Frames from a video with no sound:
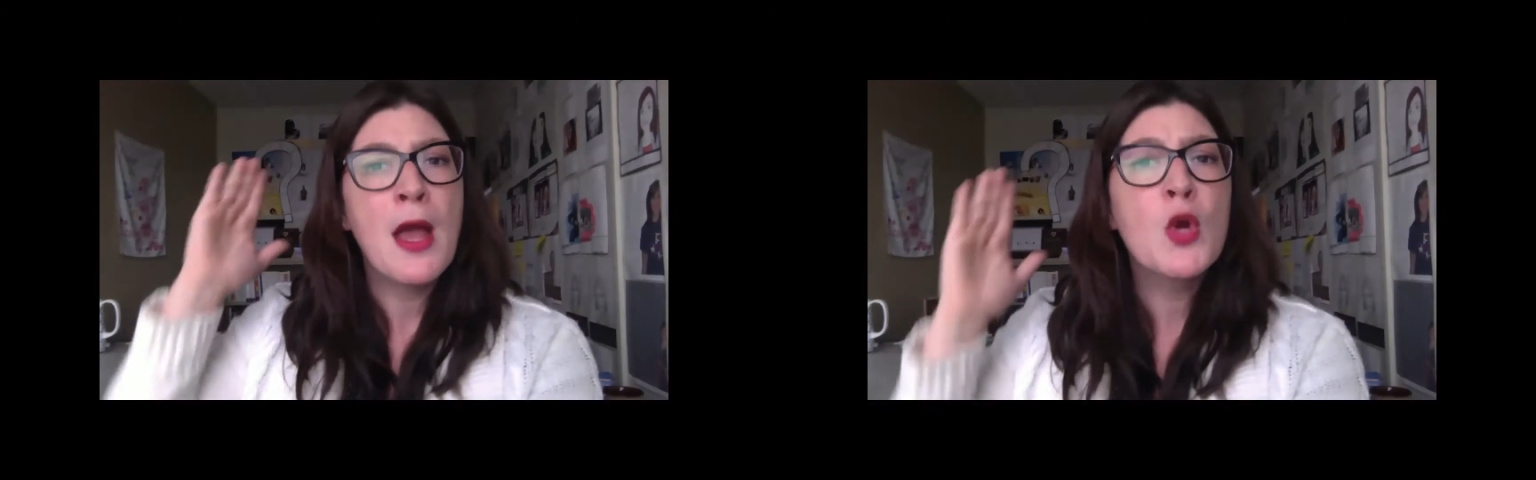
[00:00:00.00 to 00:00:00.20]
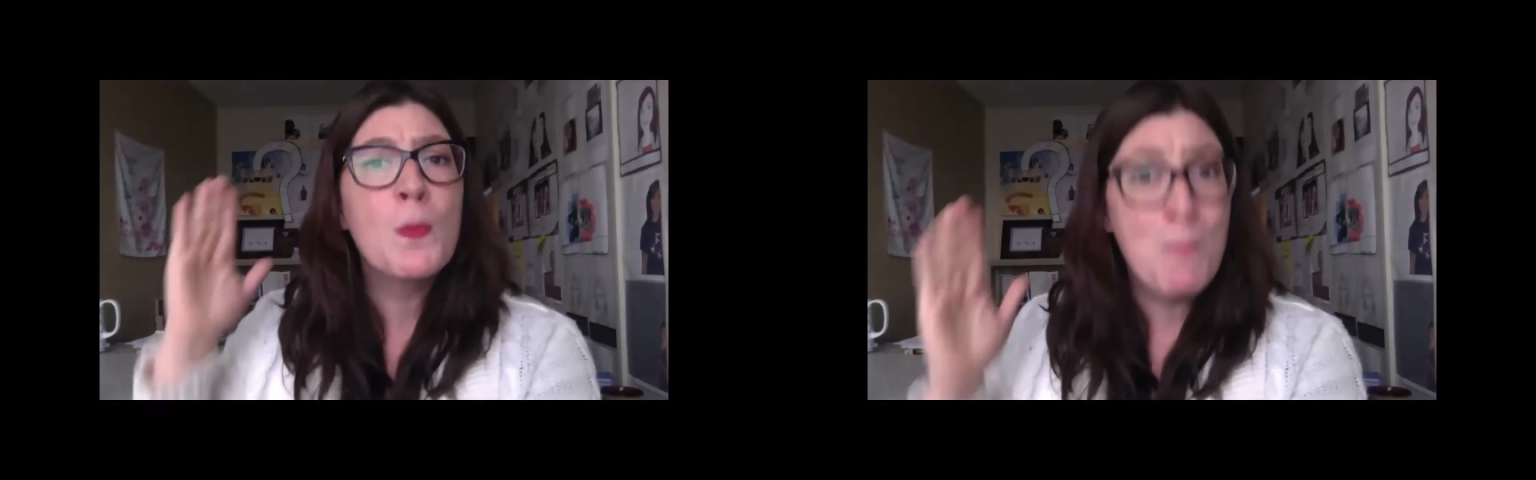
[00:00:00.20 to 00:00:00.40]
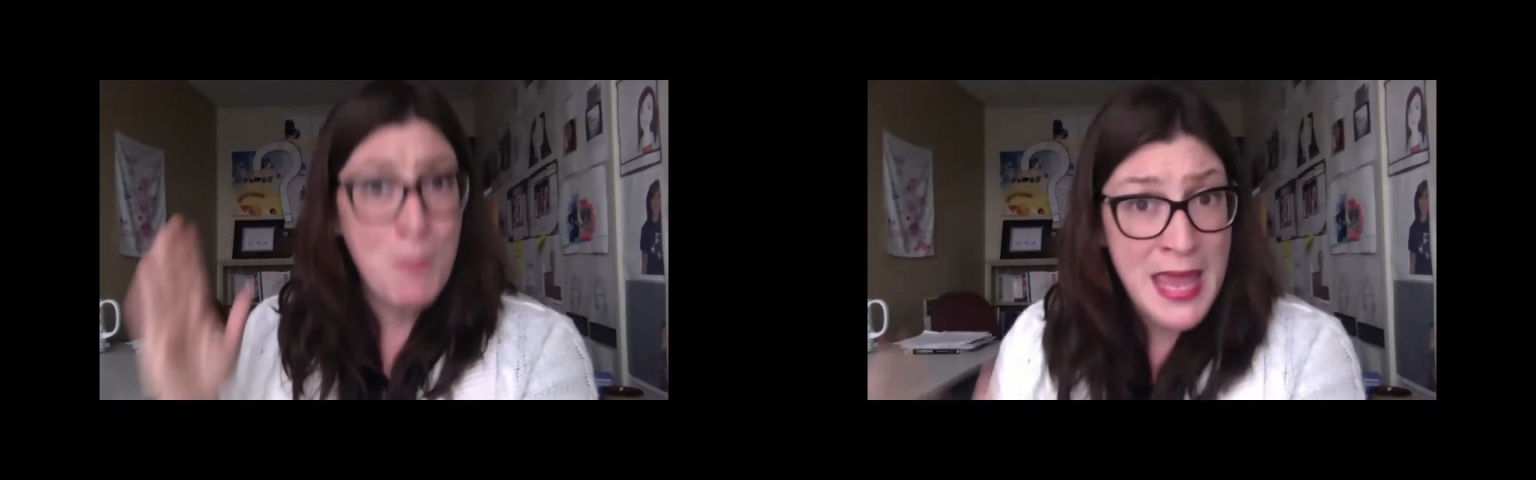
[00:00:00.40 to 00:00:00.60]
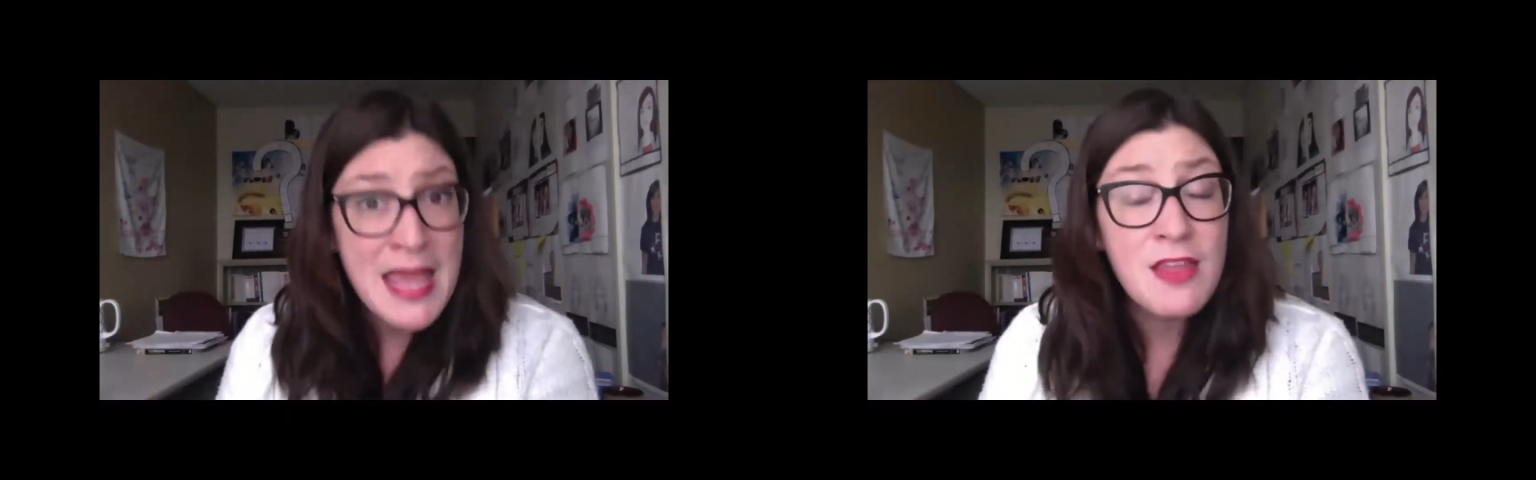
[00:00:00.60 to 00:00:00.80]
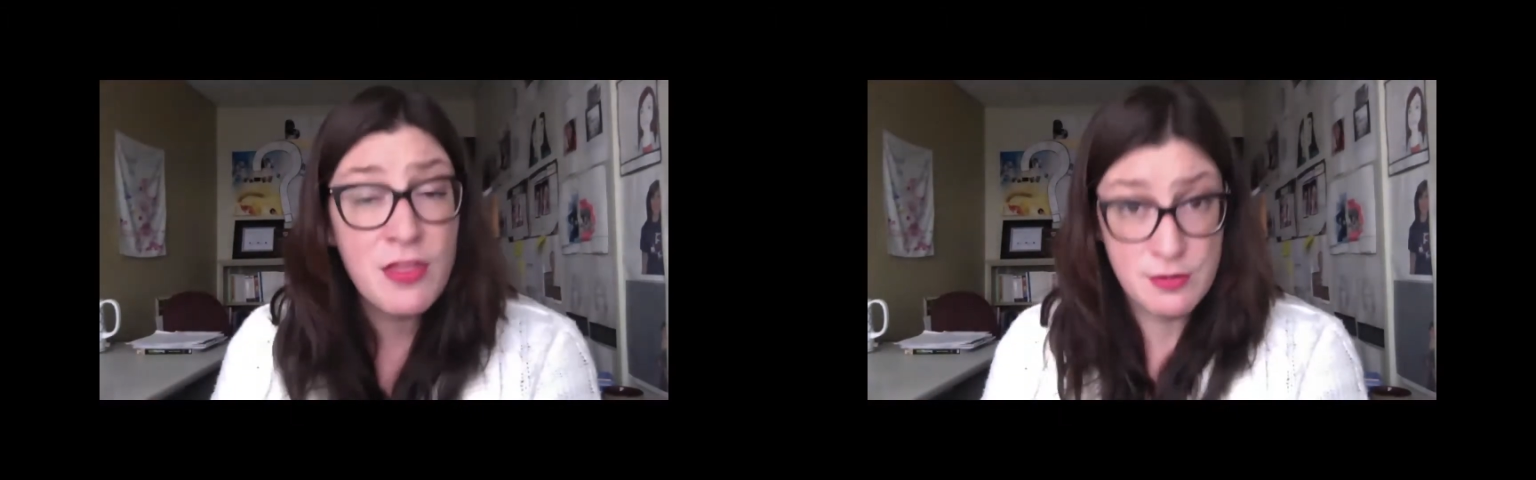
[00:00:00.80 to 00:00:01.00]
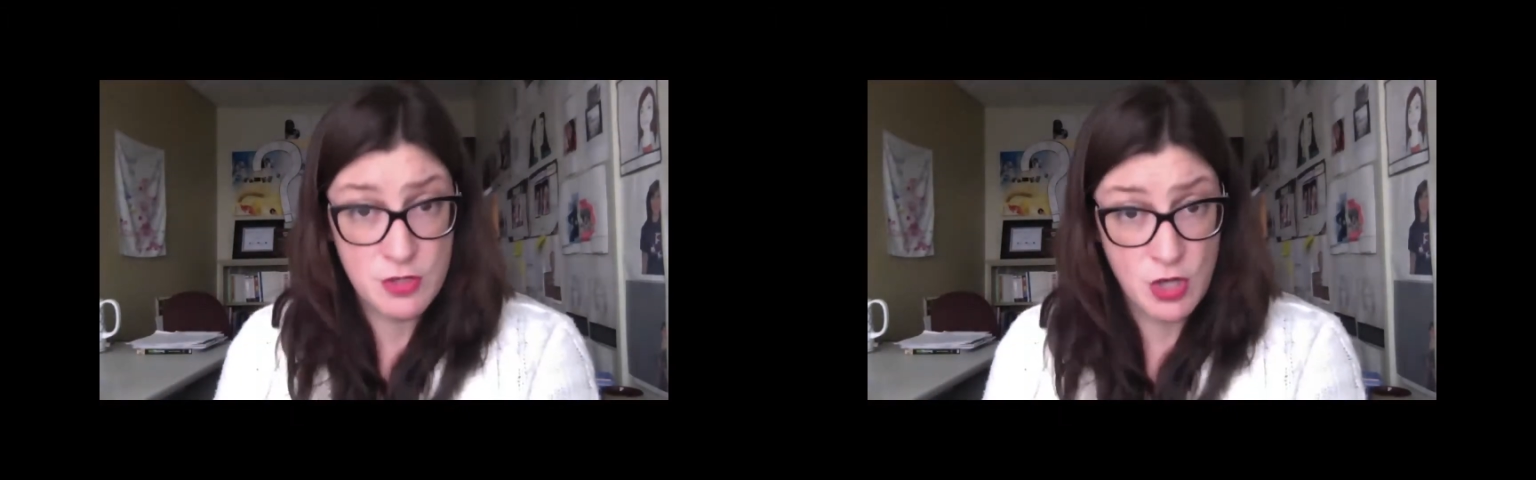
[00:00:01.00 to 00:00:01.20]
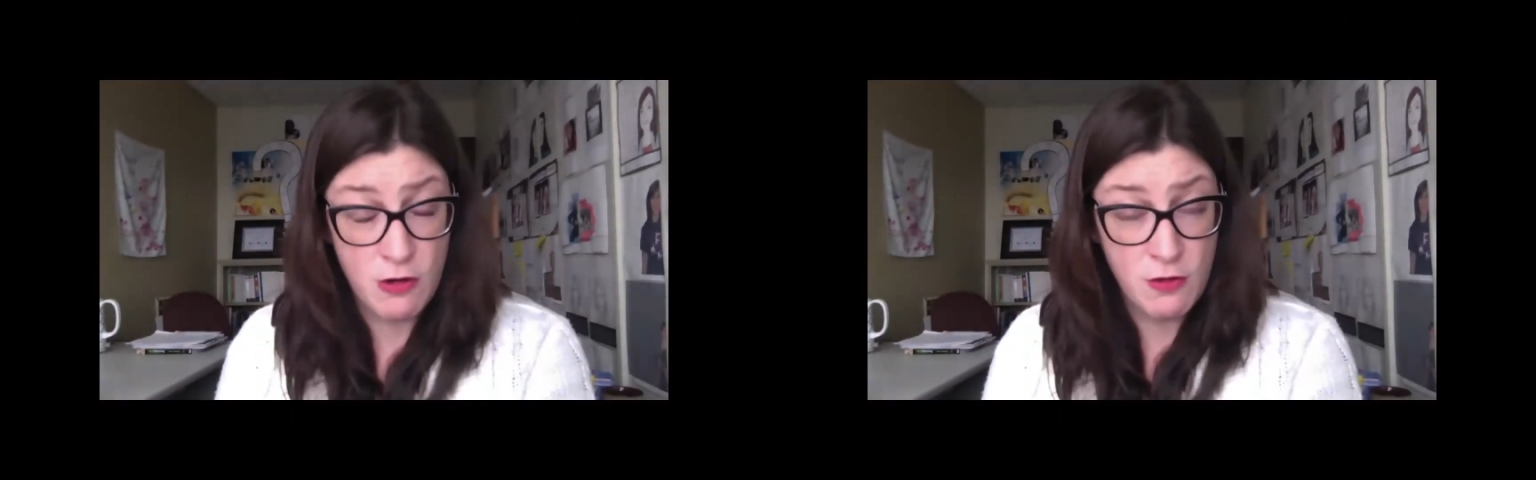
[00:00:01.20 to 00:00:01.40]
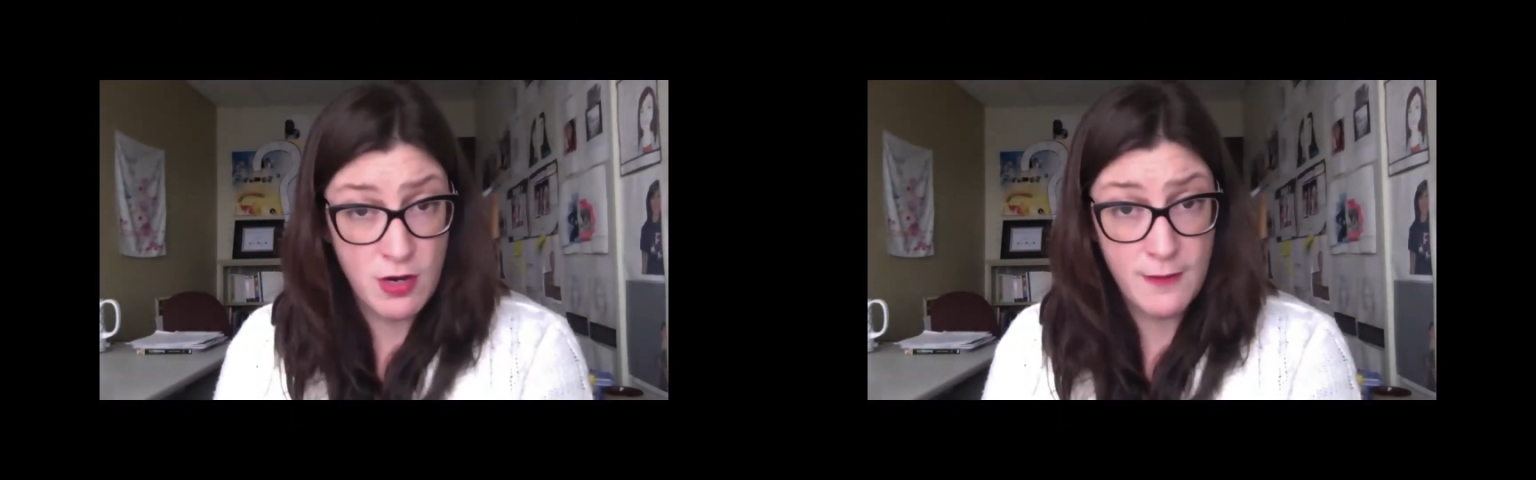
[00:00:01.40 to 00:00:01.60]
make the
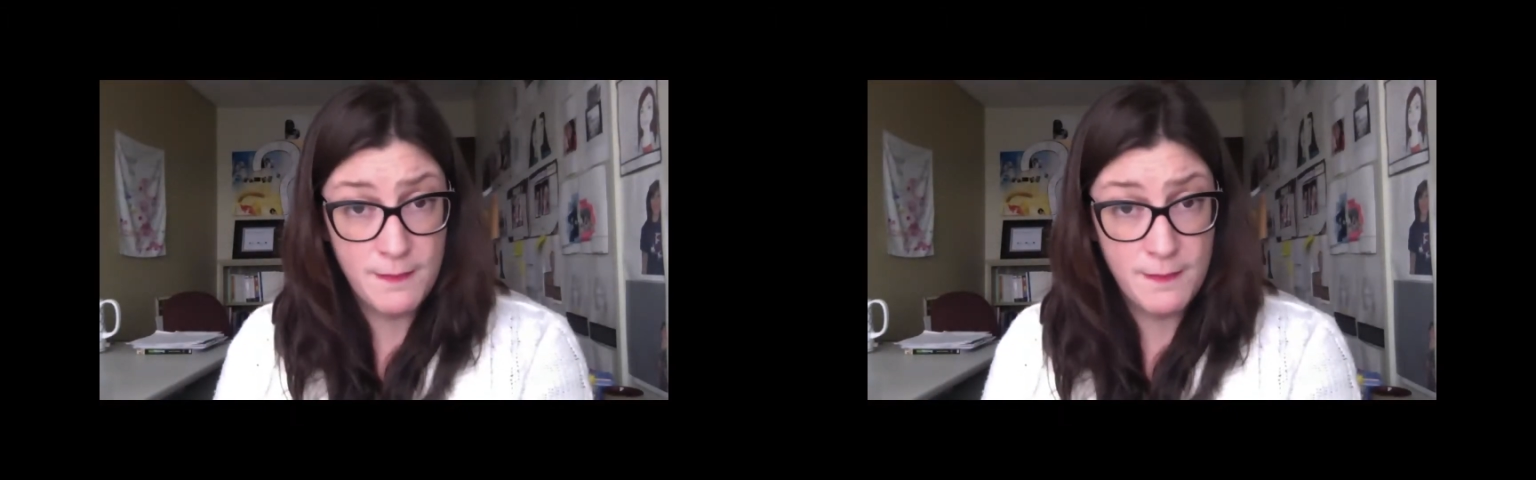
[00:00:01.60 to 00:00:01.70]
genre.